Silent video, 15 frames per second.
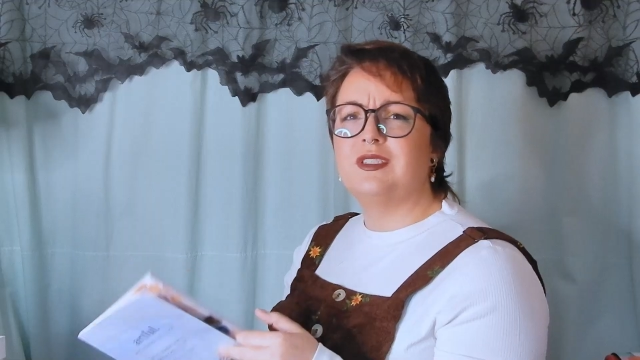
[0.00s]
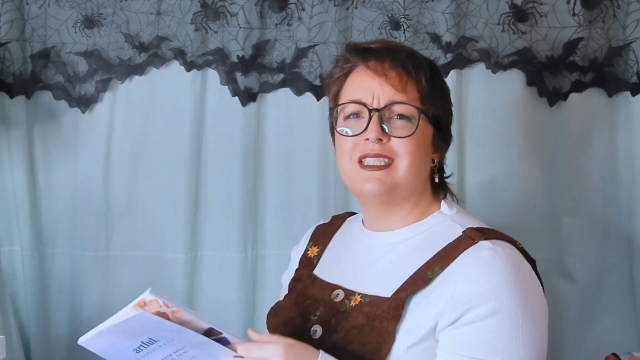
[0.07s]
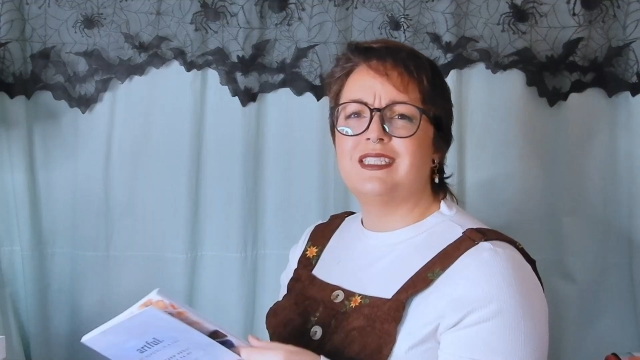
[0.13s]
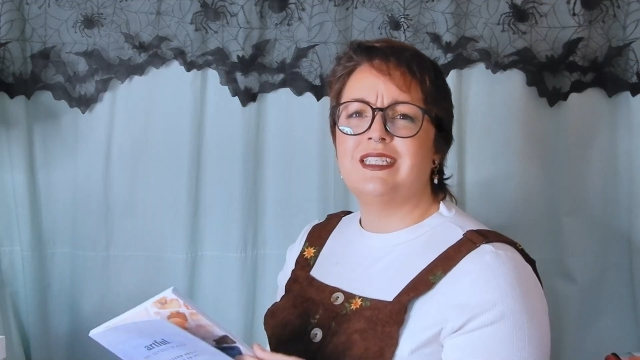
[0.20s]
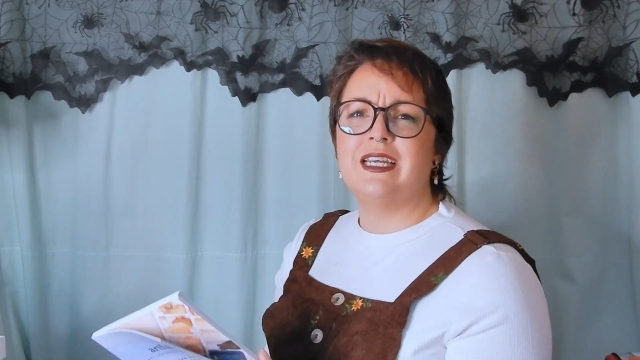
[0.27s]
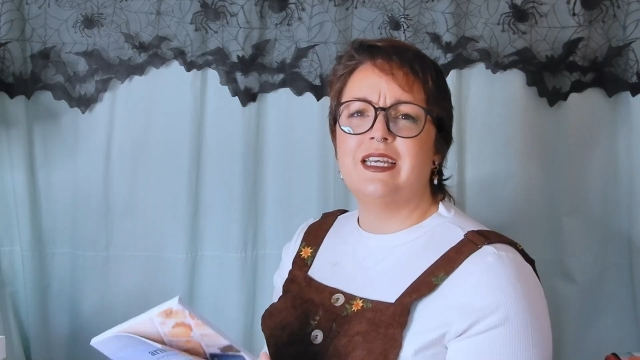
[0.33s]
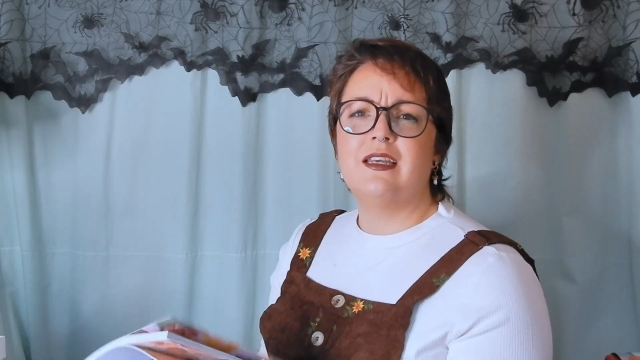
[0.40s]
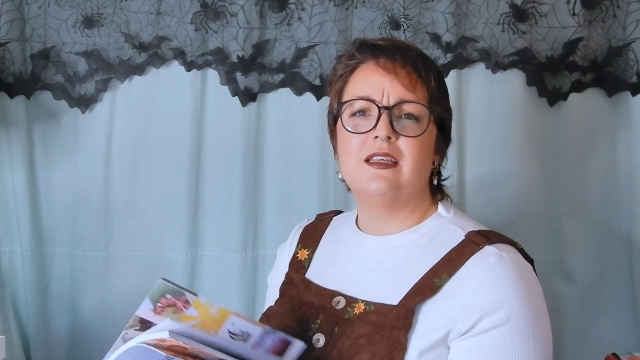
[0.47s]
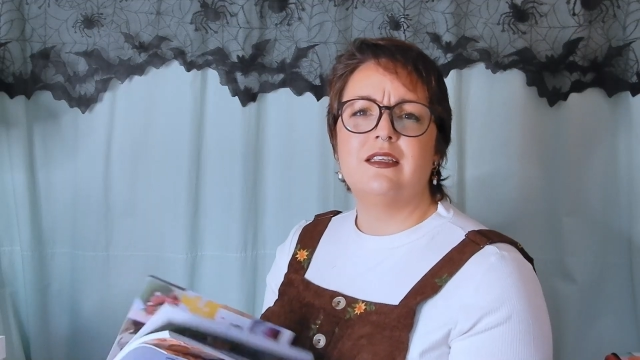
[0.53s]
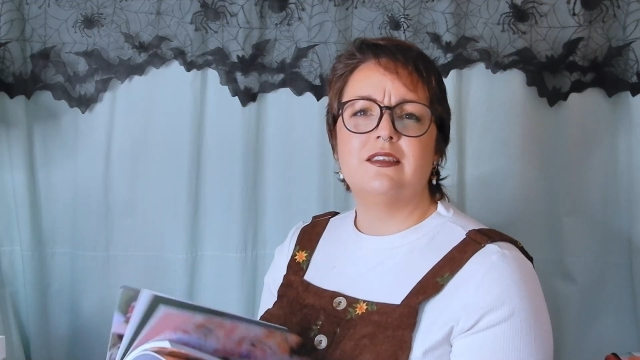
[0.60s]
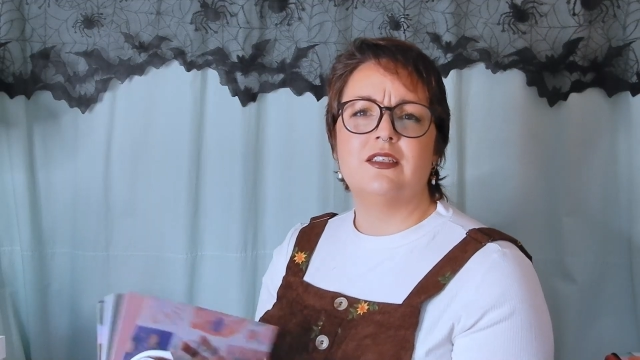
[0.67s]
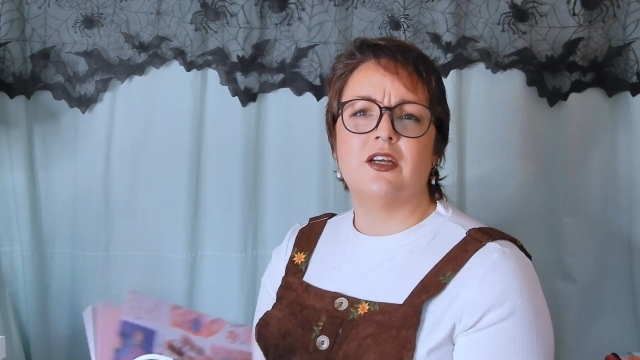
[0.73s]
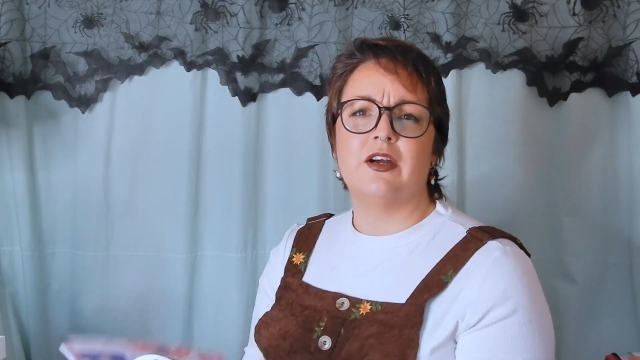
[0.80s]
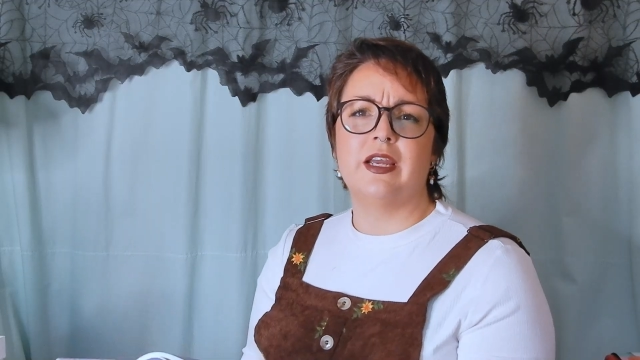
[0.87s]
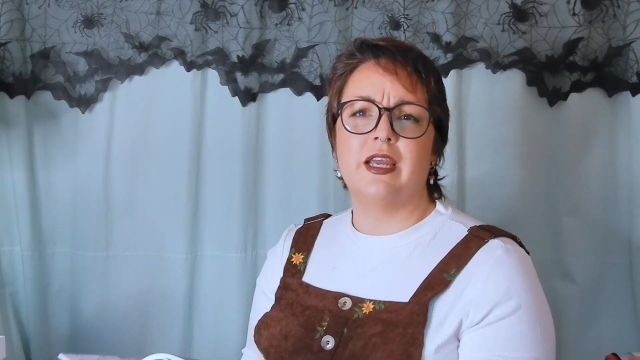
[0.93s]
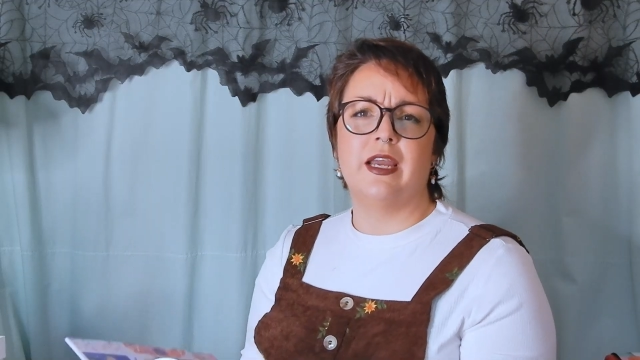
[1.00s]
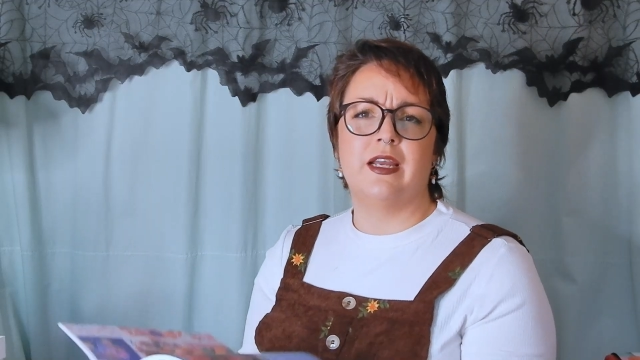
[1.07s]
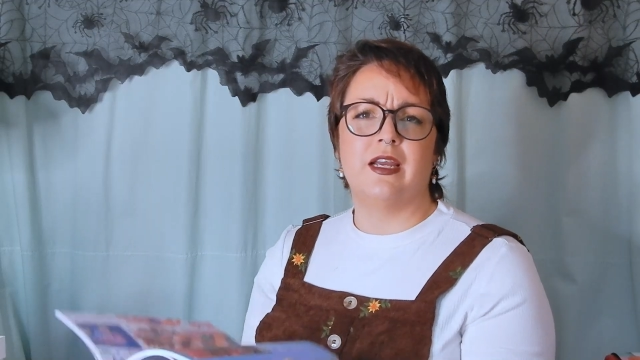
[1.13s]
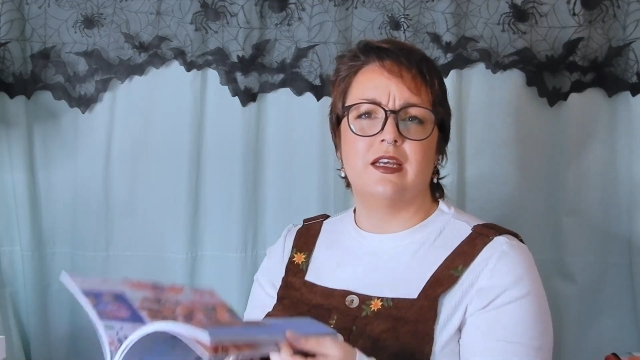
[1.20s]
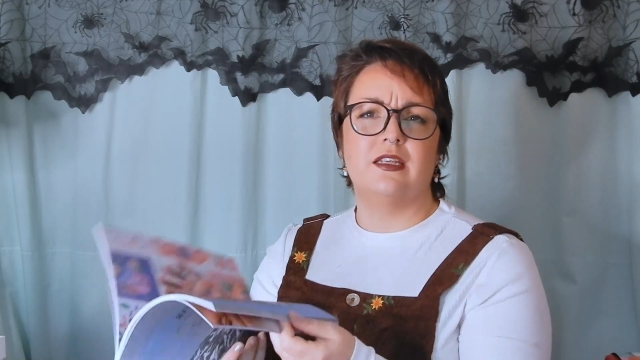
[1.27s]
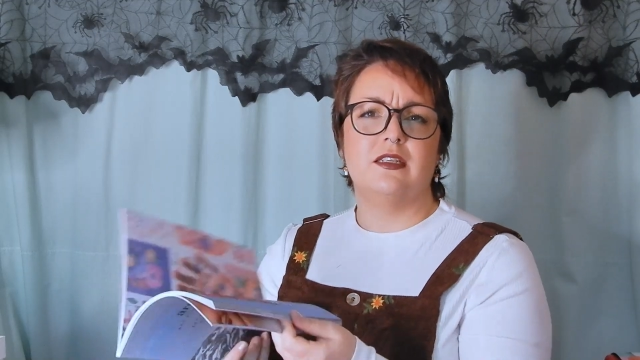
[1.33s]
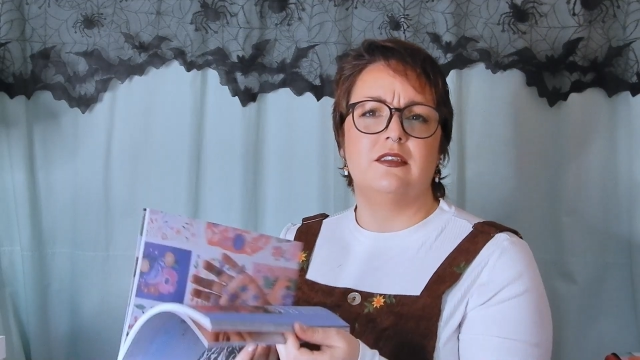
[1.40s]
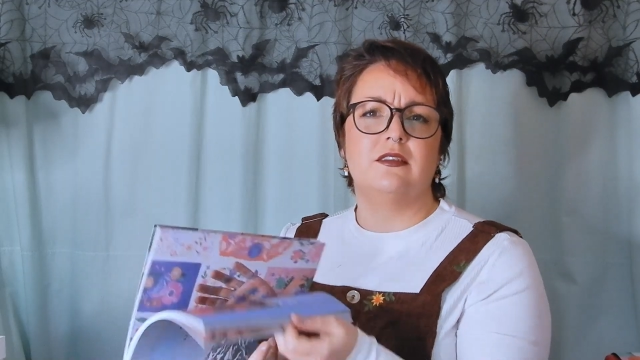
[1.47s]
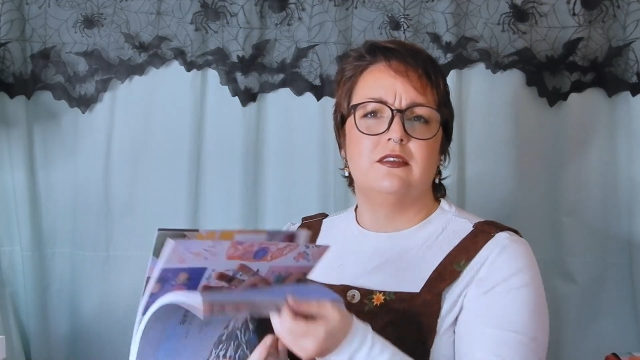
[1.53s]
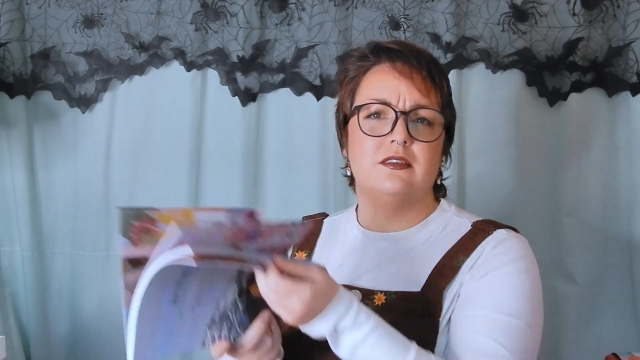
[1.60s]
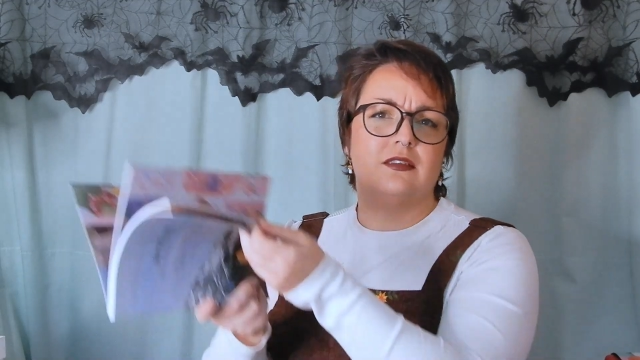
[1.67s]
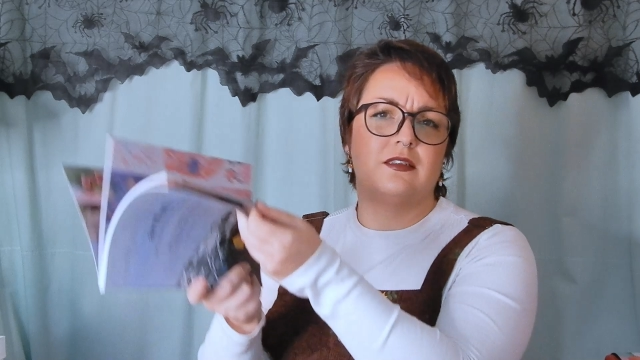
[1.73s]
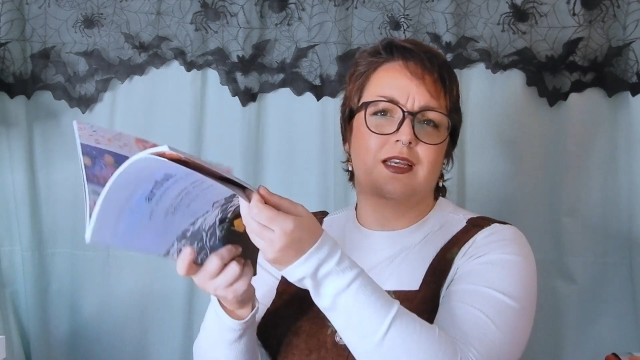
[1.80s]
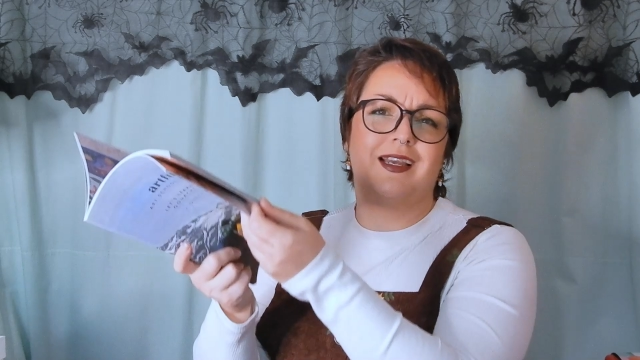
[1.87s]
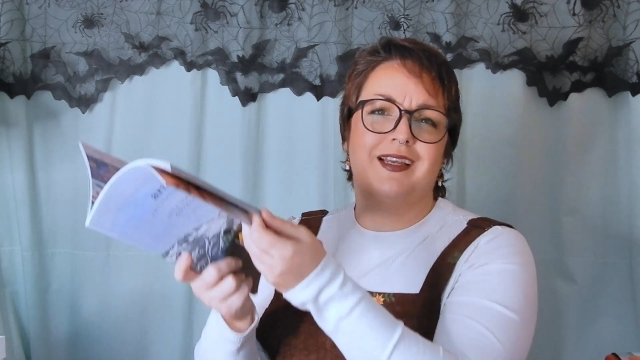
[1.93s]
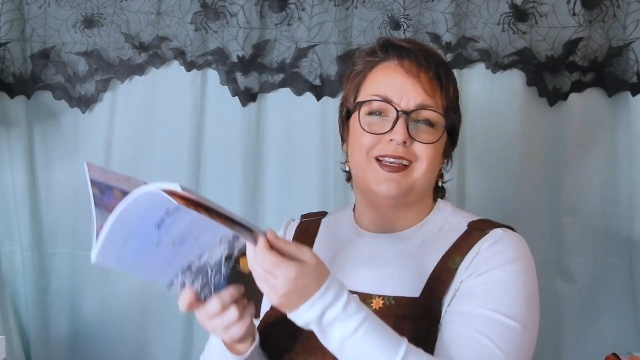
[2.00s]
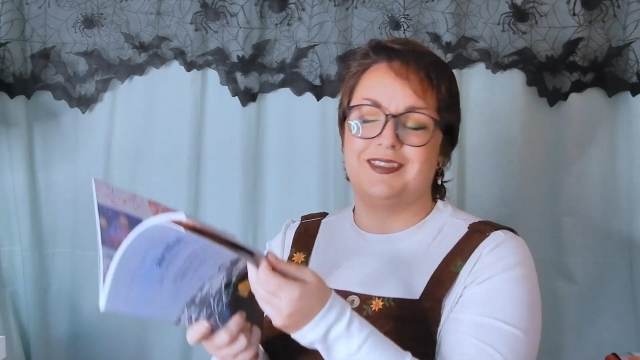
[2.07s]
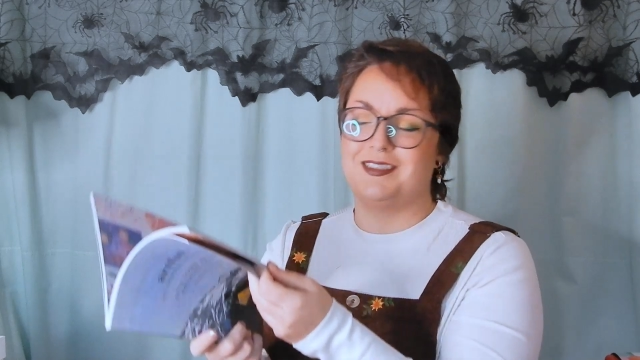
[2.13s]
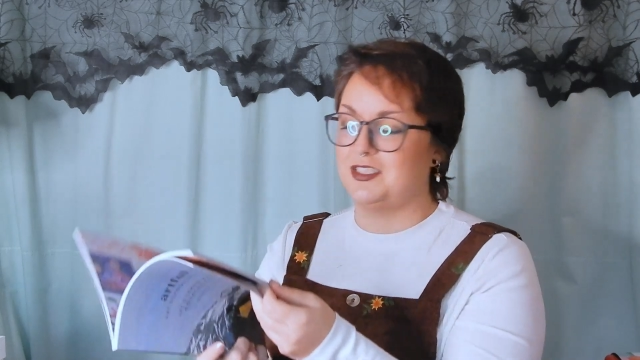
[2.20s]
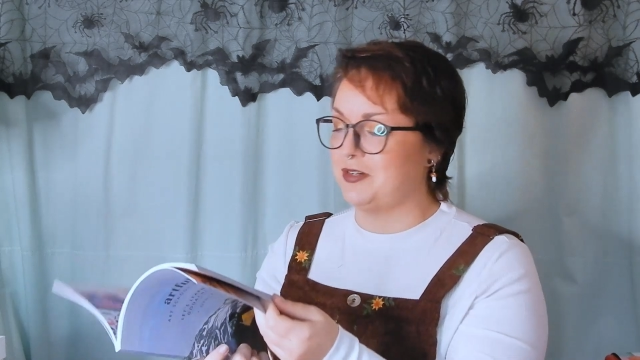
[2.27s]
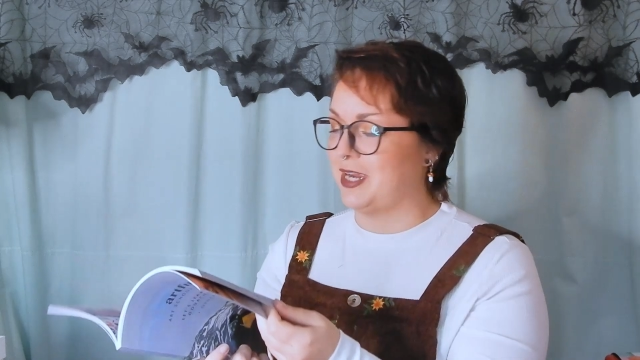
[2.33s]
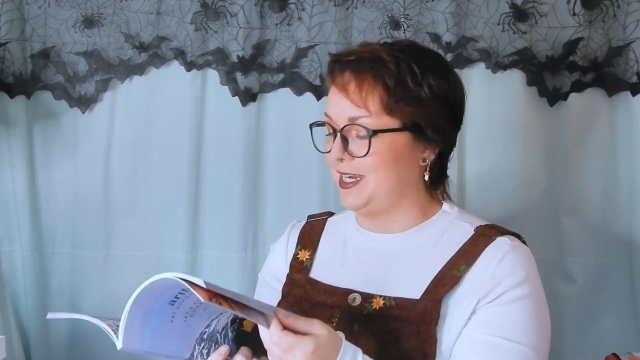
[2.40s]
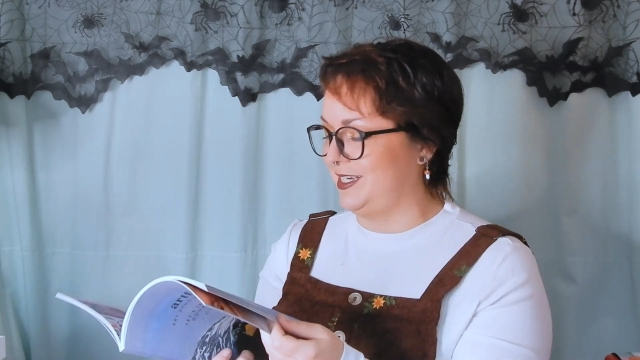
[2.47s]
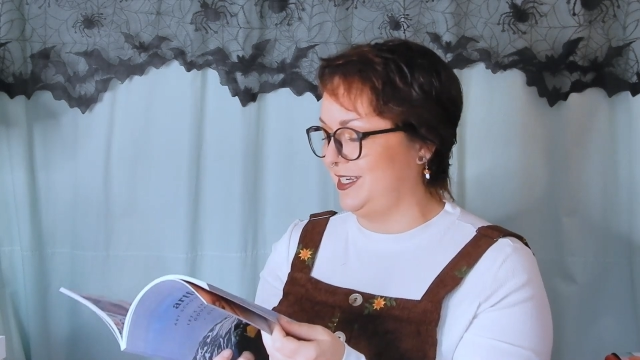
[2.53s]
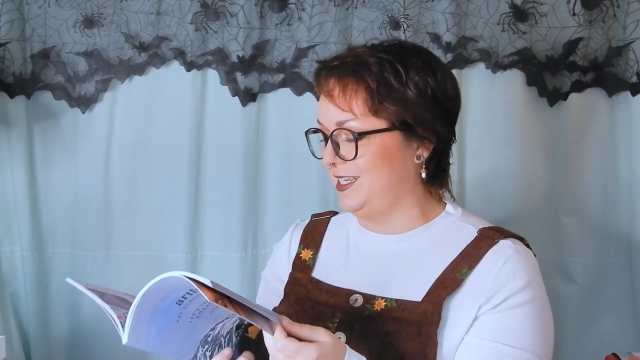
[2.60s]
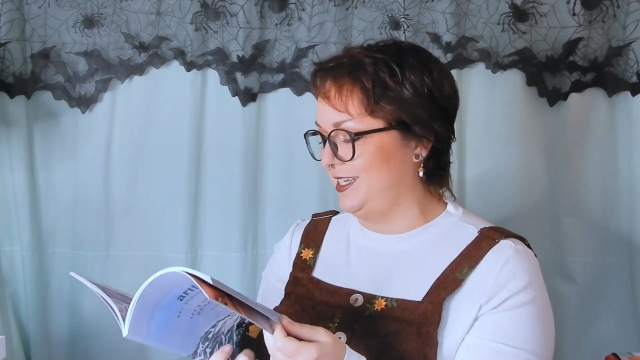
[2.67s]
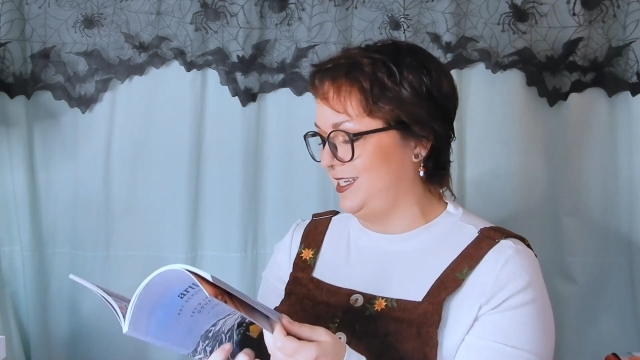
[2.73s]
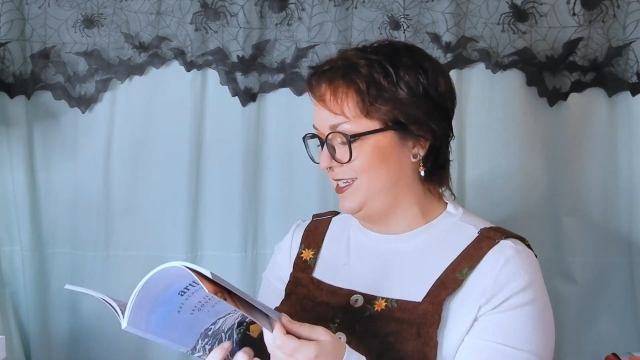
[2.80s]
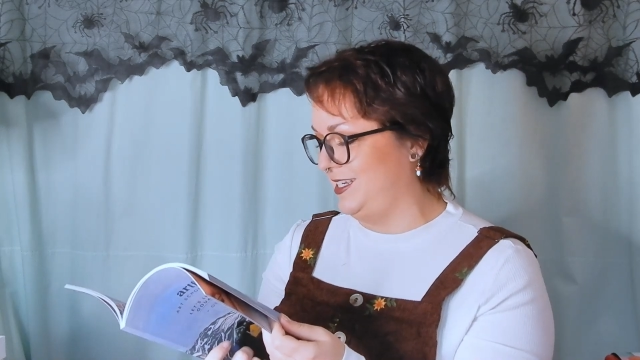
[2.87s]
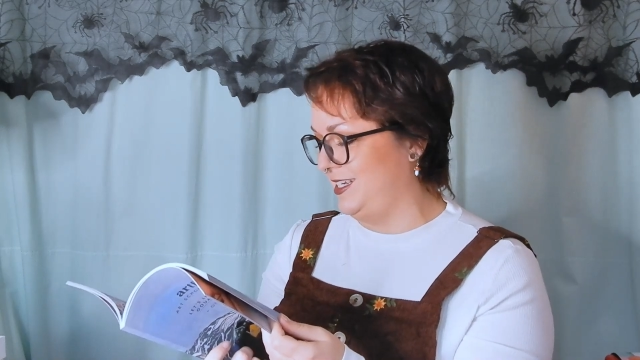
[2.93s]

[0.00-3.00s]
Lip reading: What was I saying? Sorry, I got distracted.